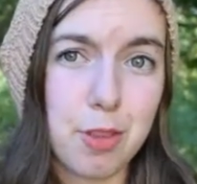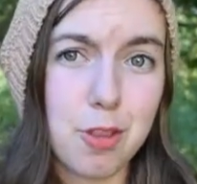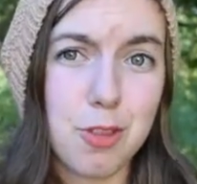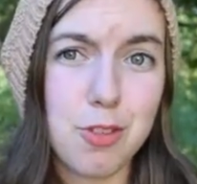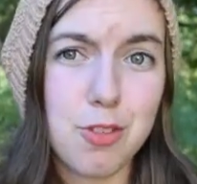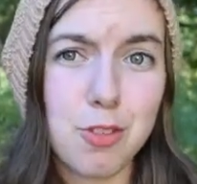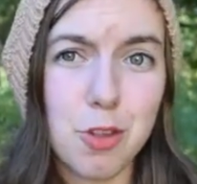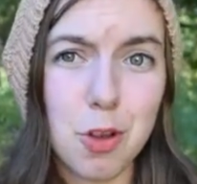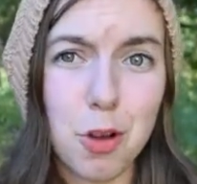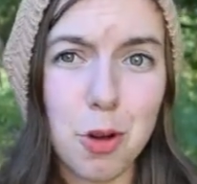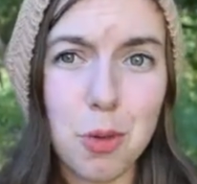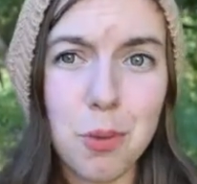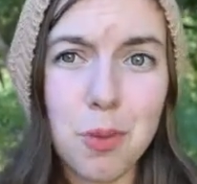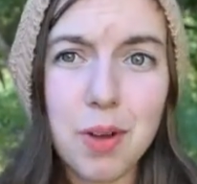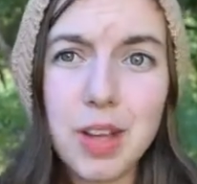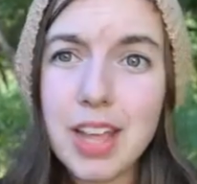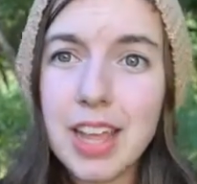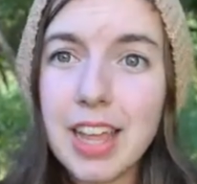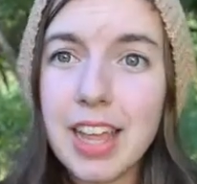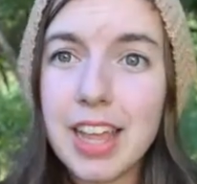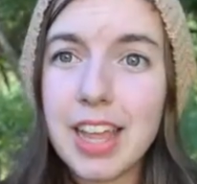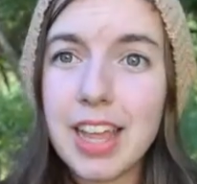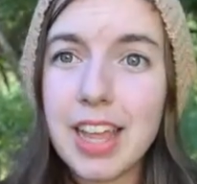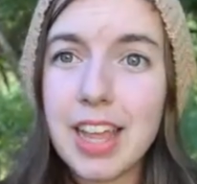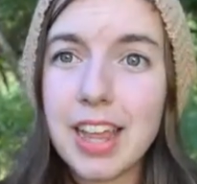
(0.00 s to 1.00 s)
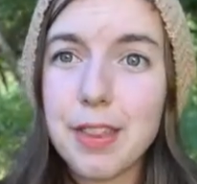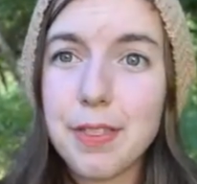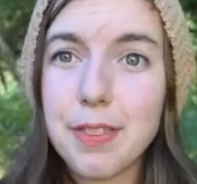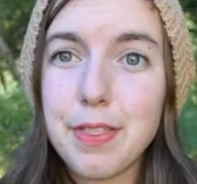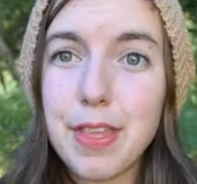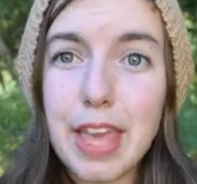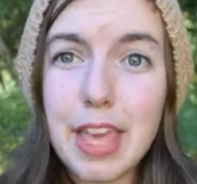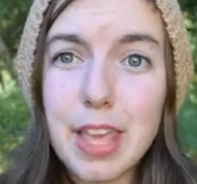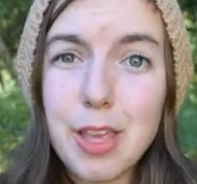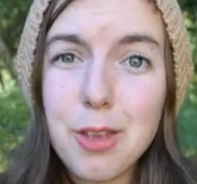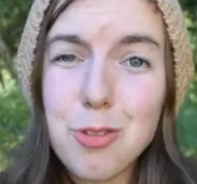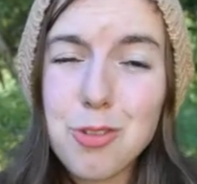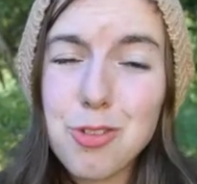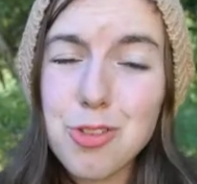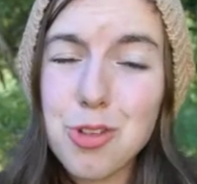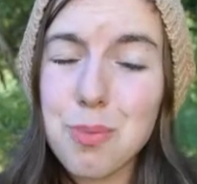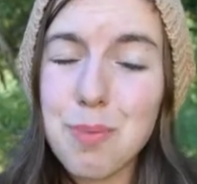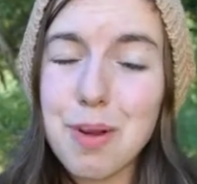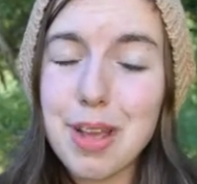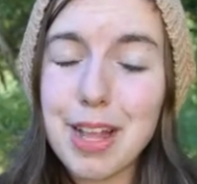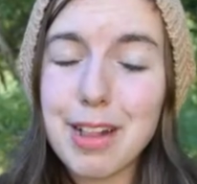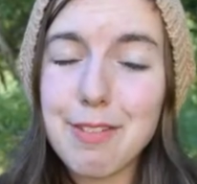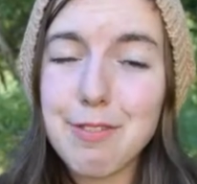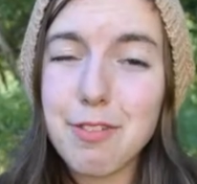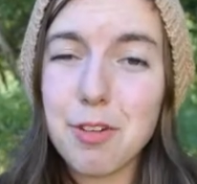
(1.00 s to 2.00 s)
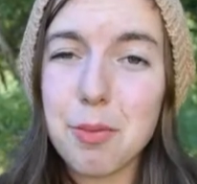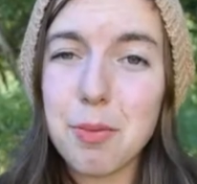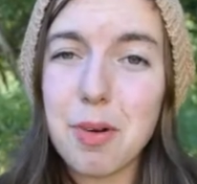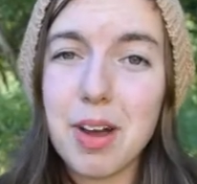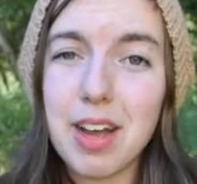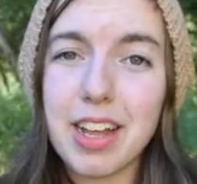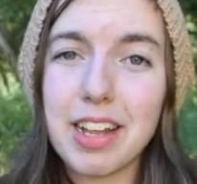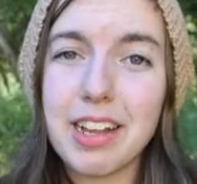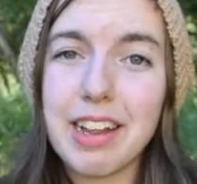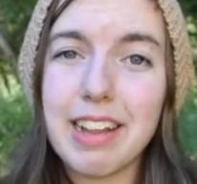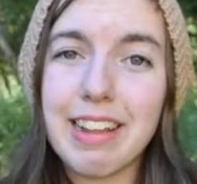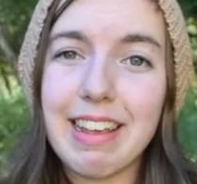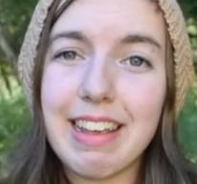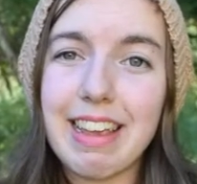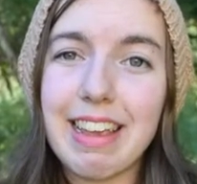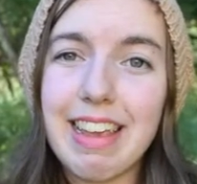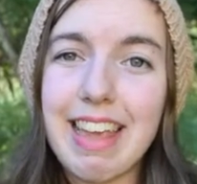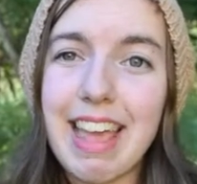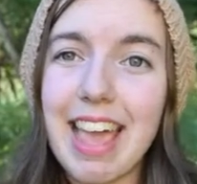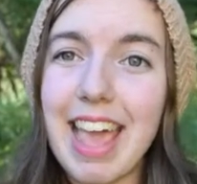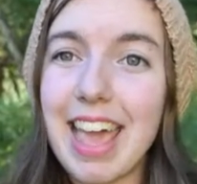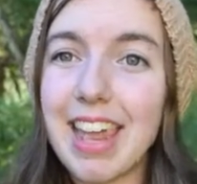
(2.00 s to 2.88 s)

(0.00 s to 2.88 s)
So thank you so much for watching,